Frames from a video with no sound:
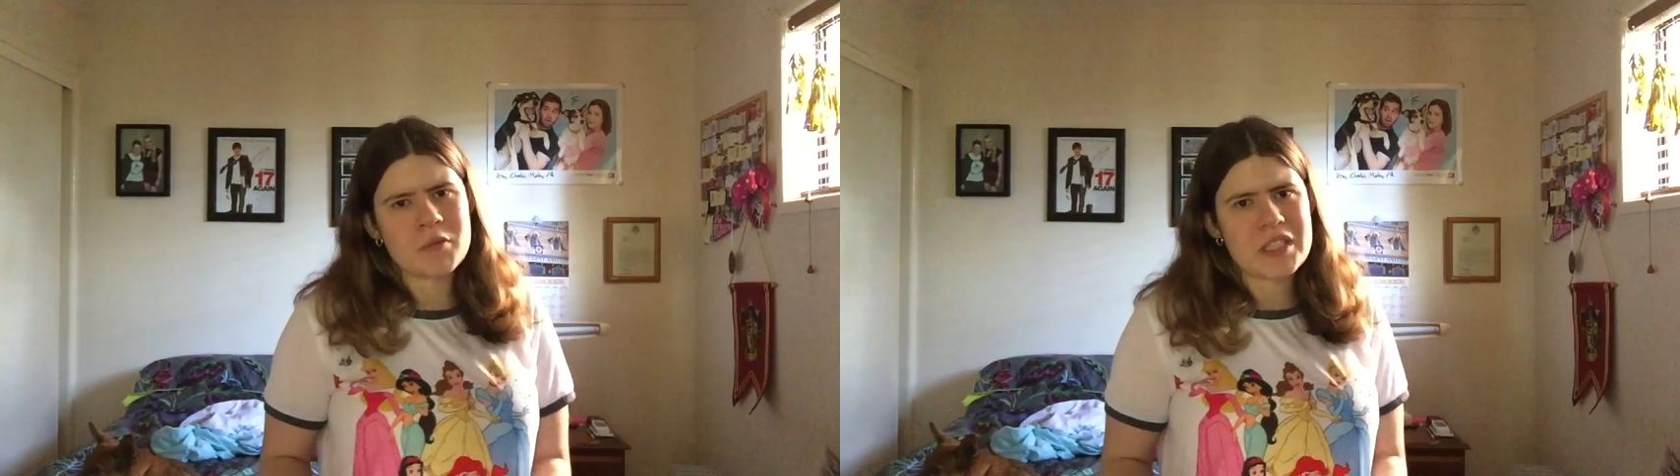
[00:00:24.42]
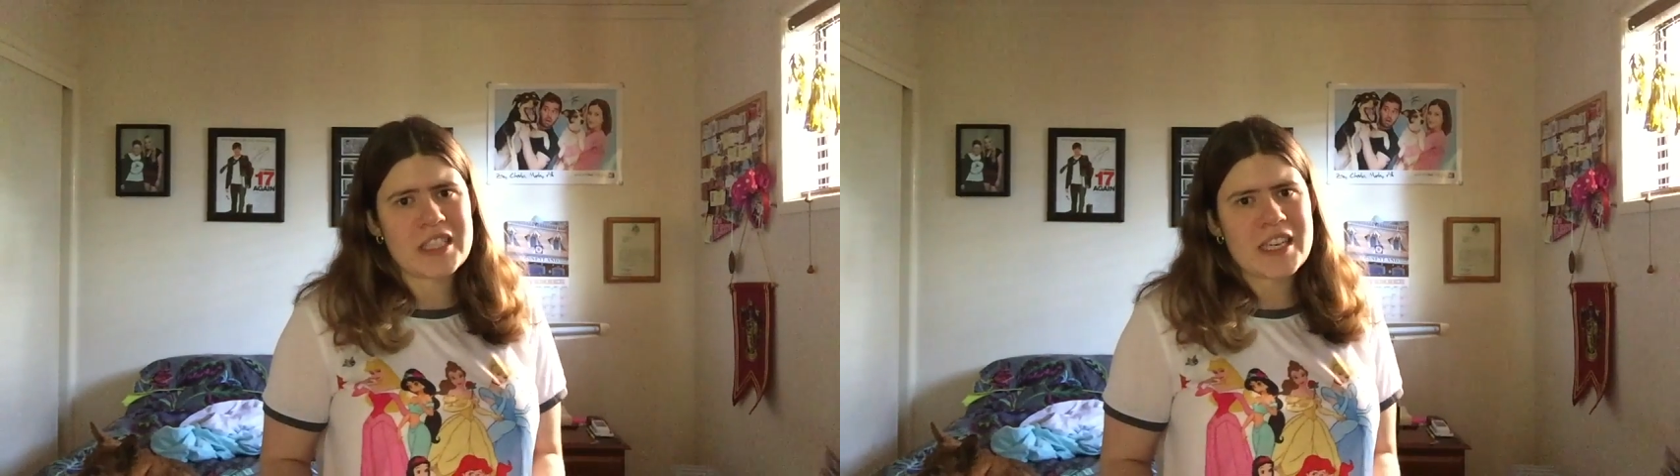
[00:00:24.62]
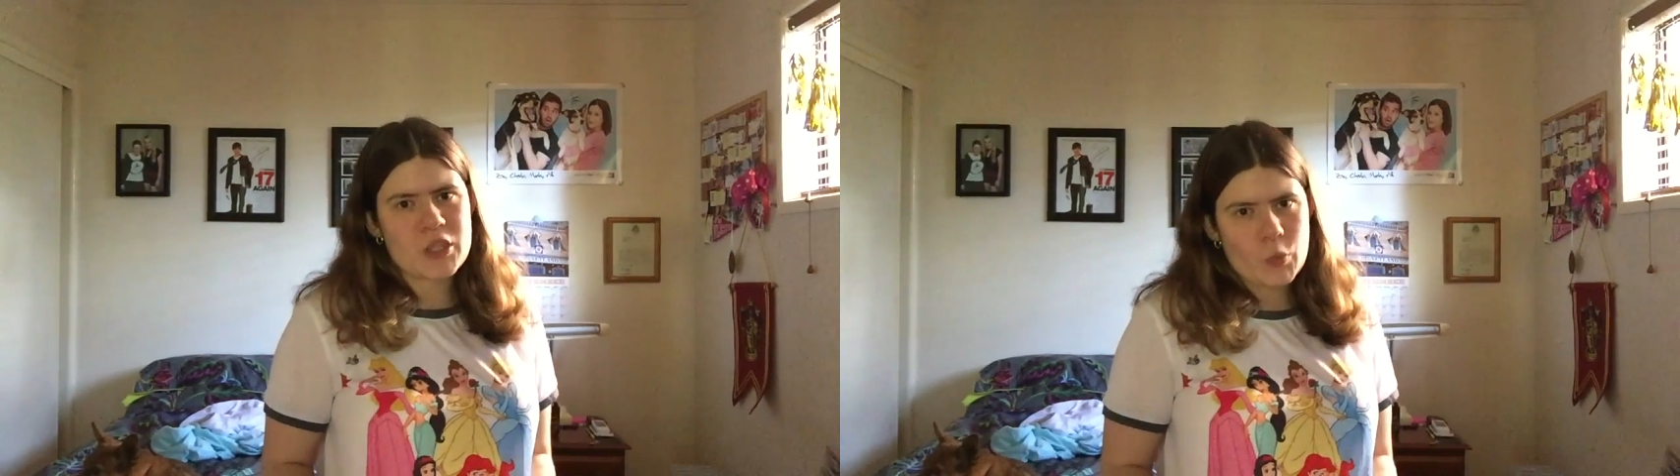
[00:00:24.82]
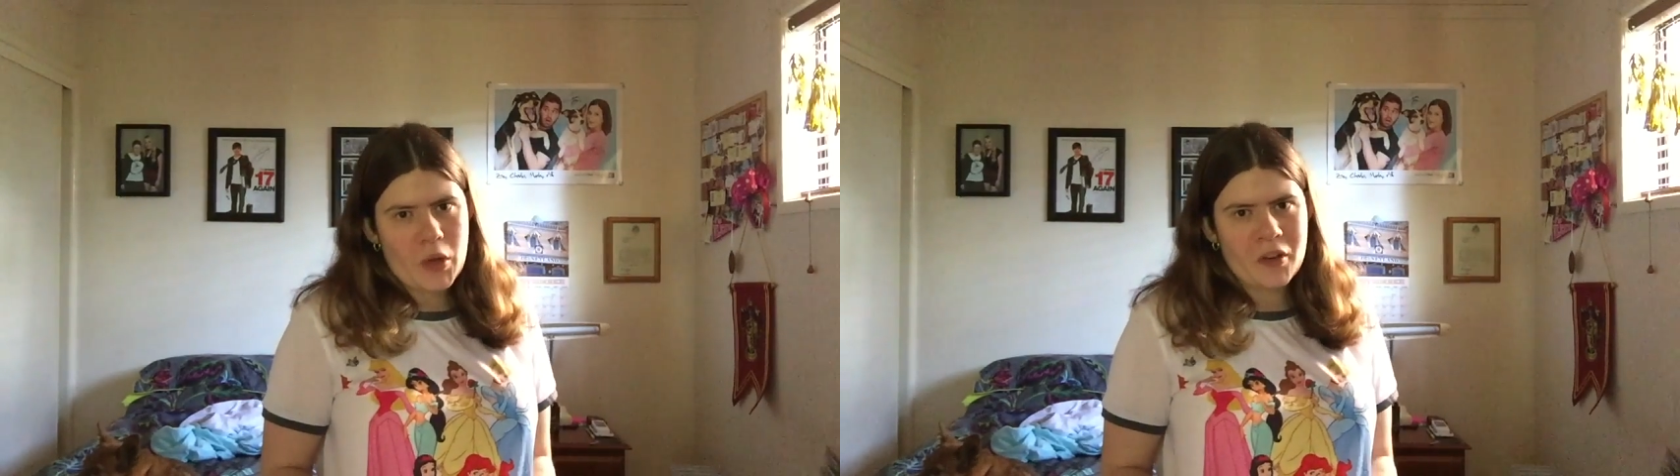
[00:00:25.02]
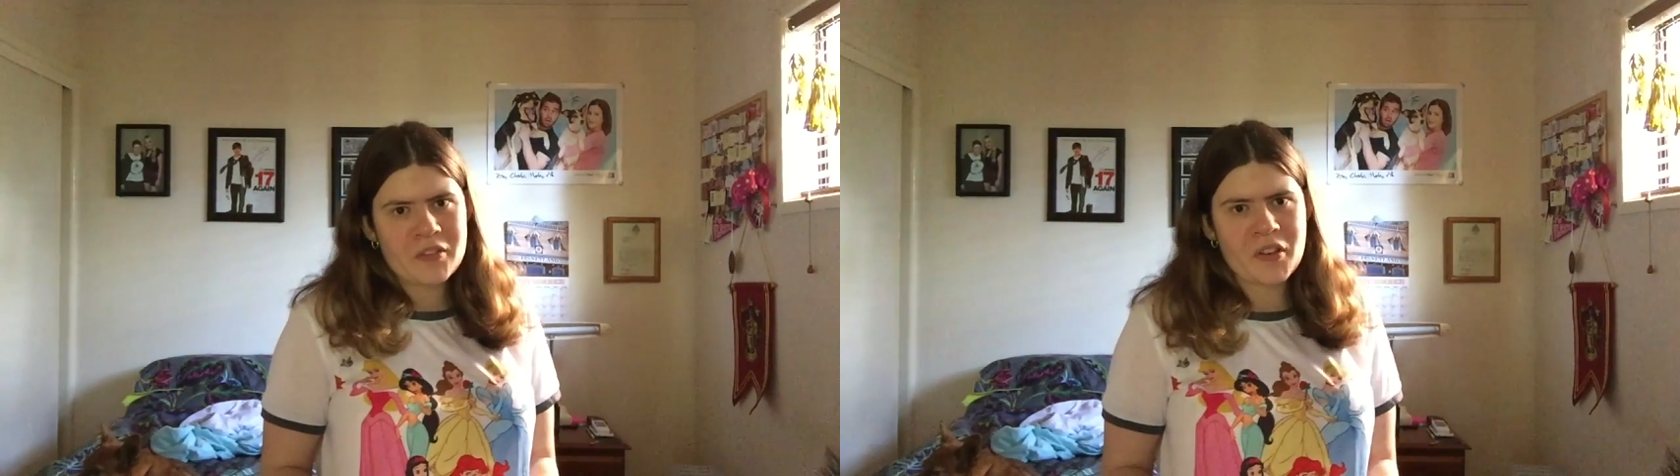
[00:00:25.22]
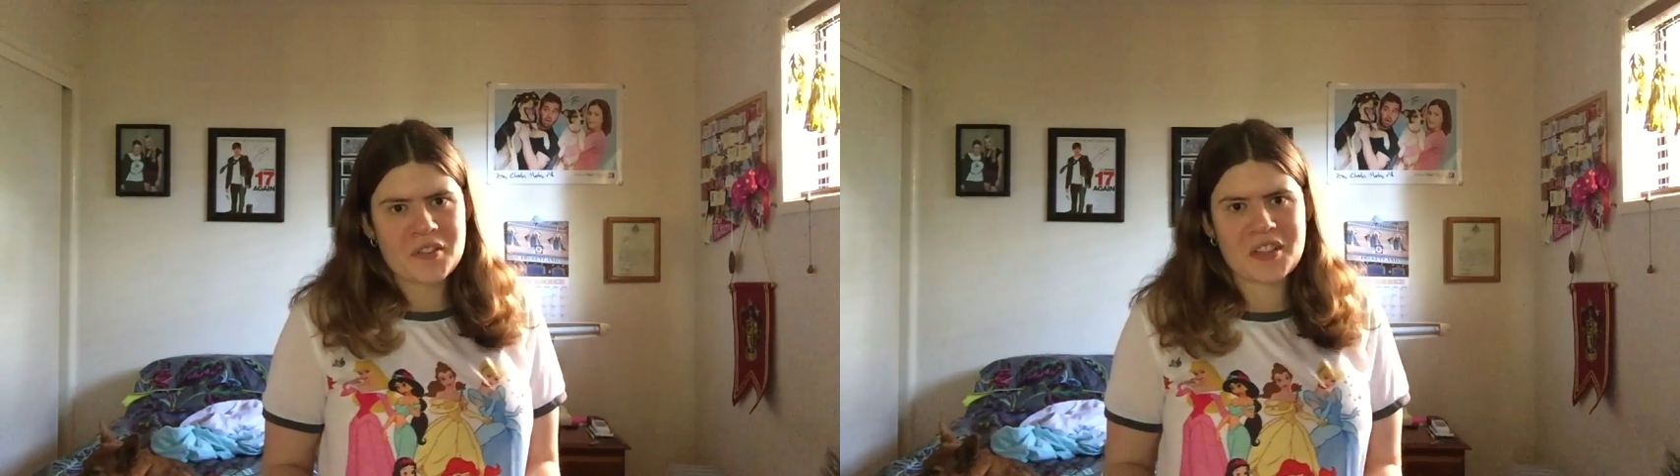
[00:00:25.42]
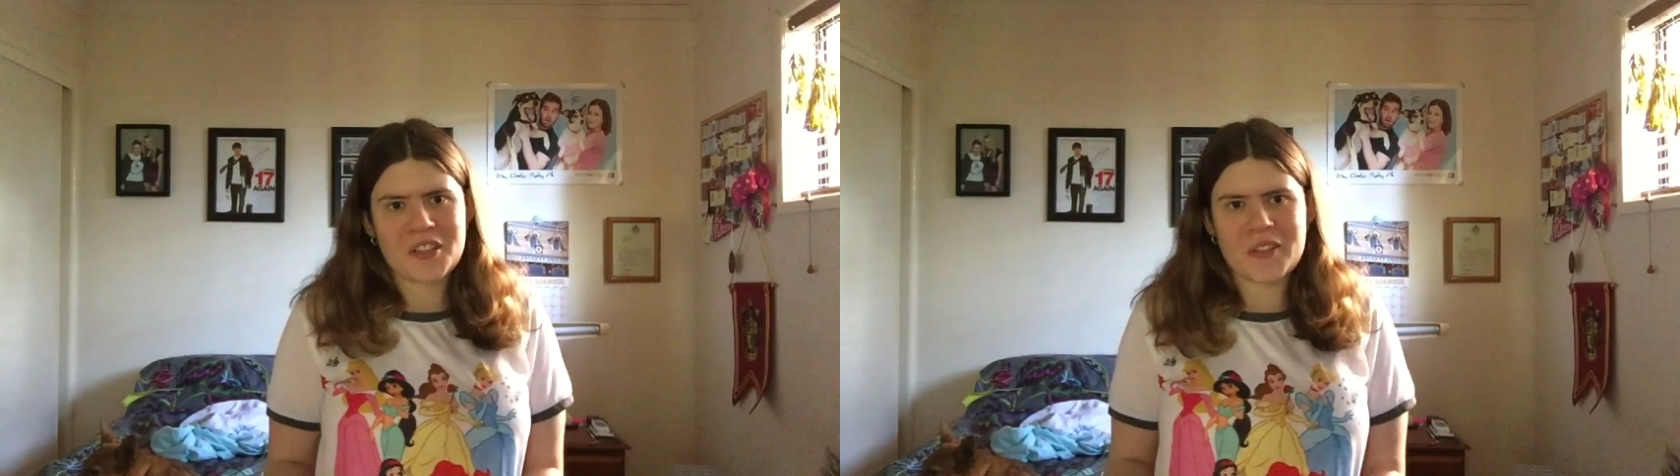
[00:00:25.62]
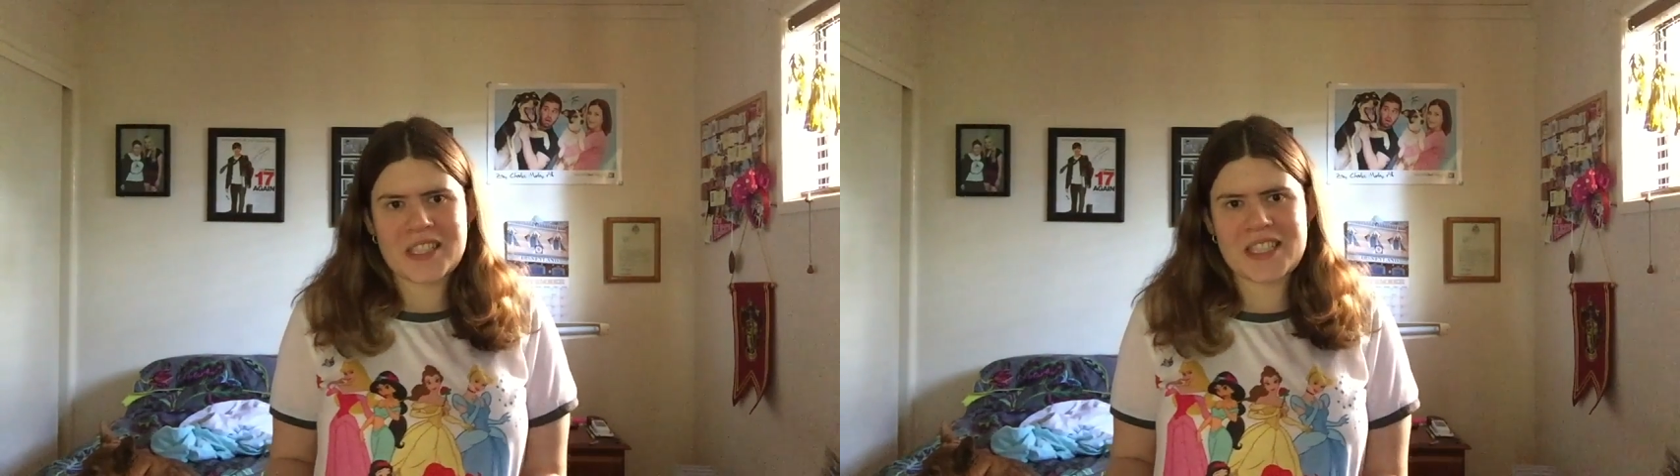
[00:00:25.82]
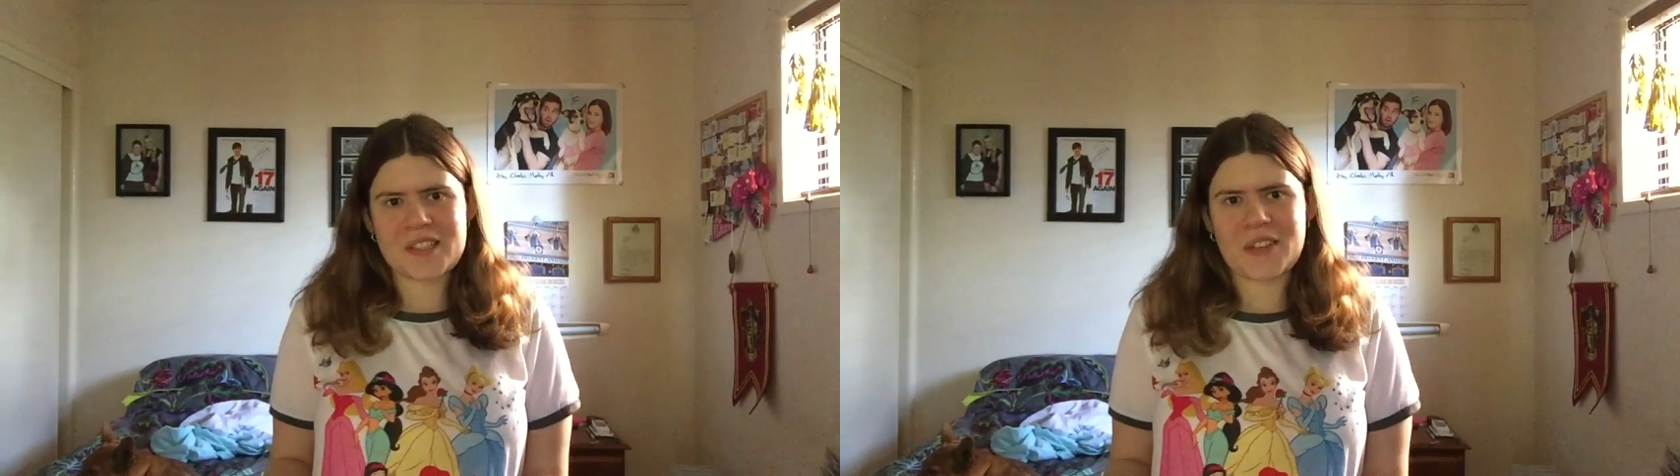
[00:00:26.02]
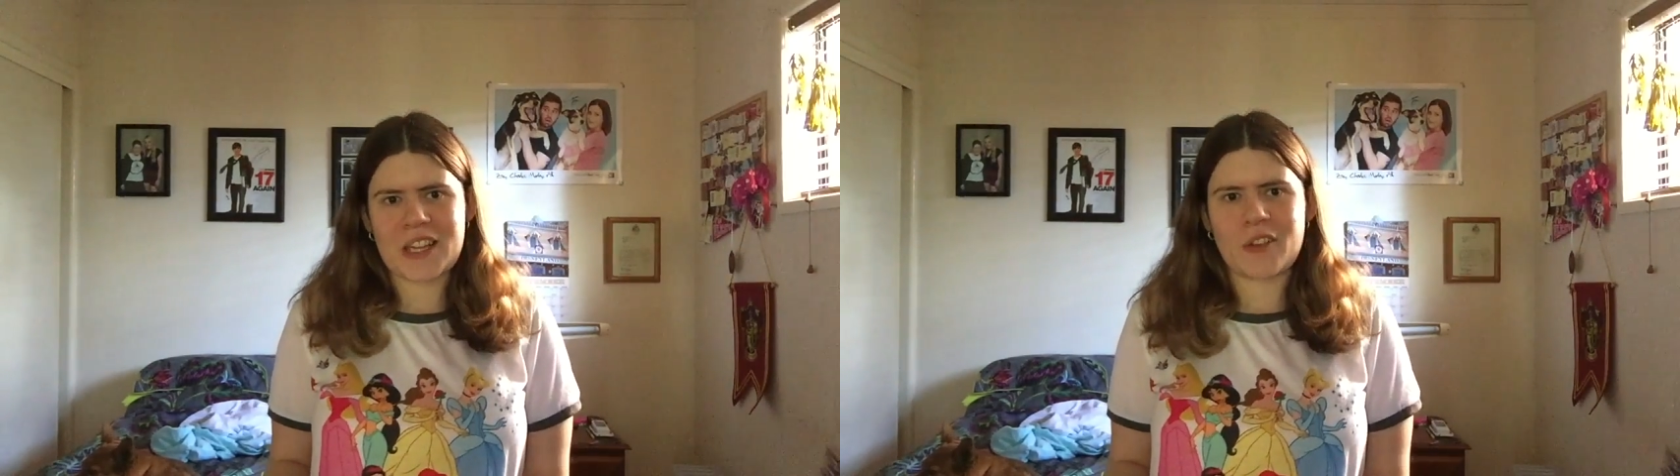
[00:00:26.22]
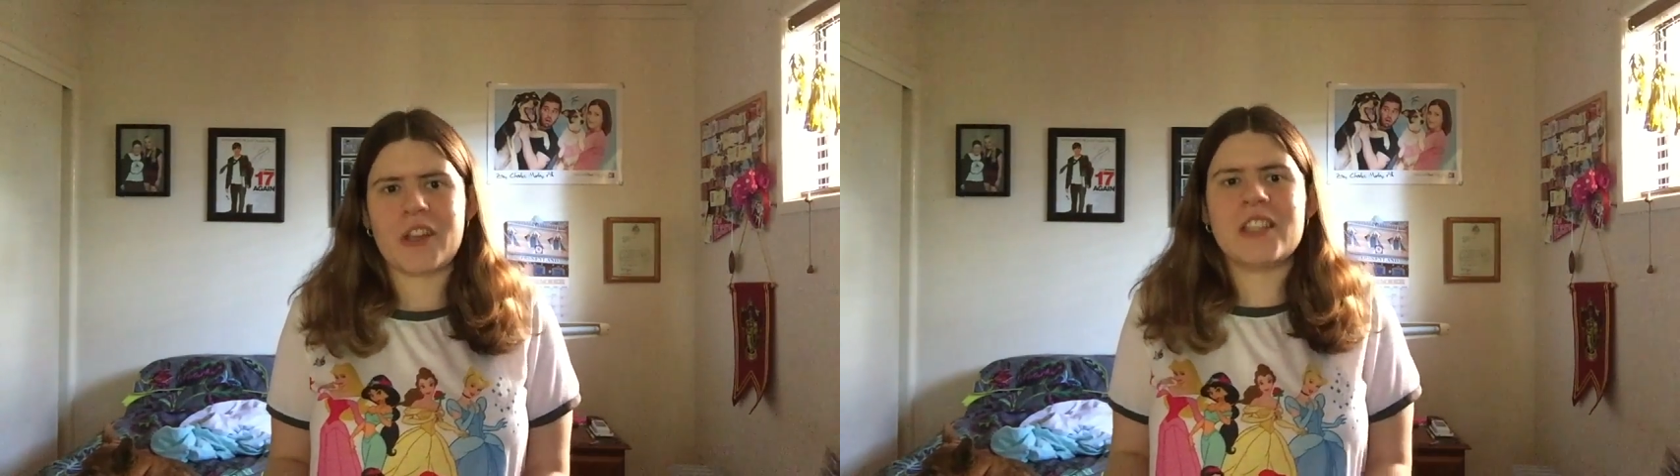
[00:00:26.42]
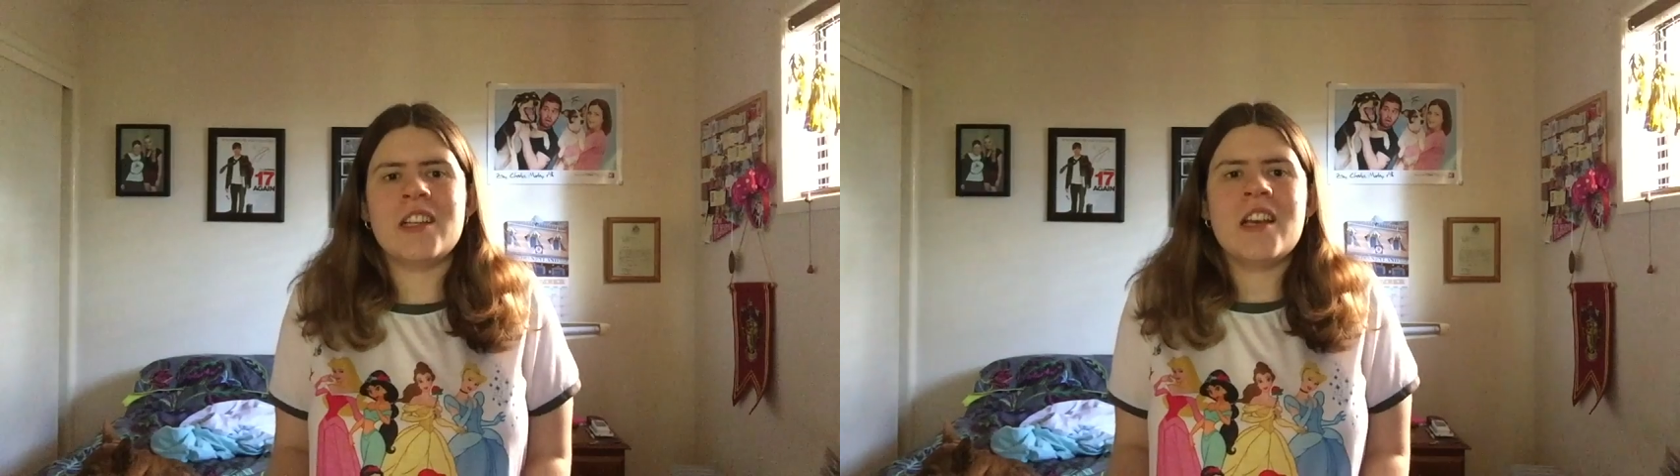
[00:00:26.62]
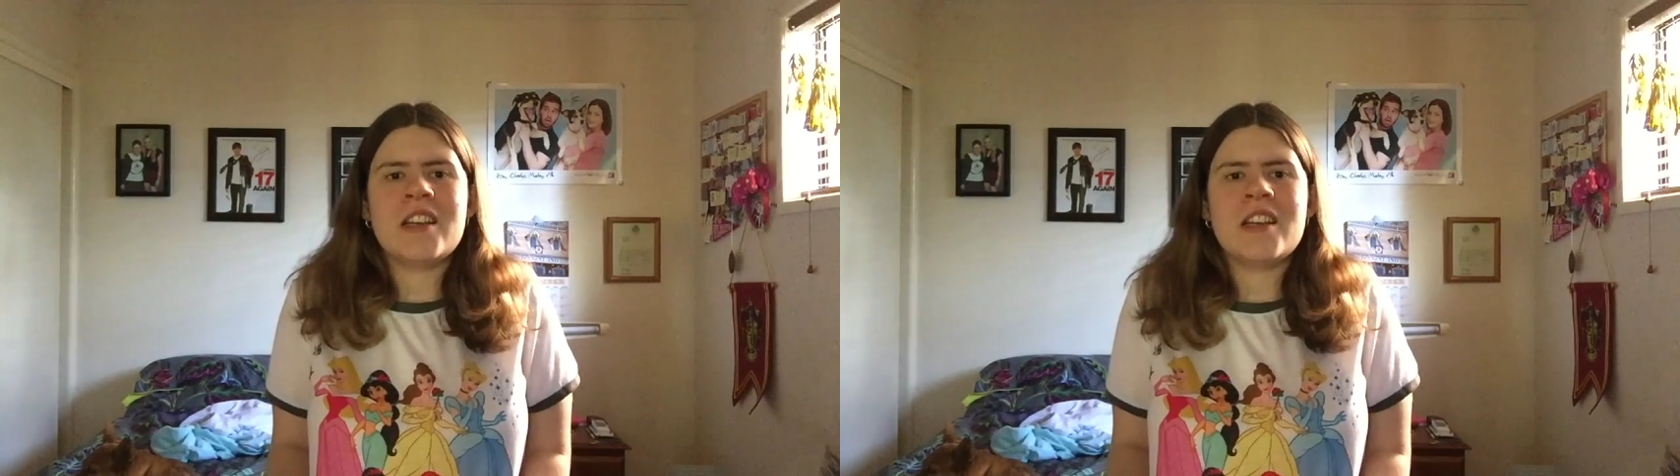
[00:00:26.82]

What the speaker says: welcome to day 12 of 31 Days of Halloween.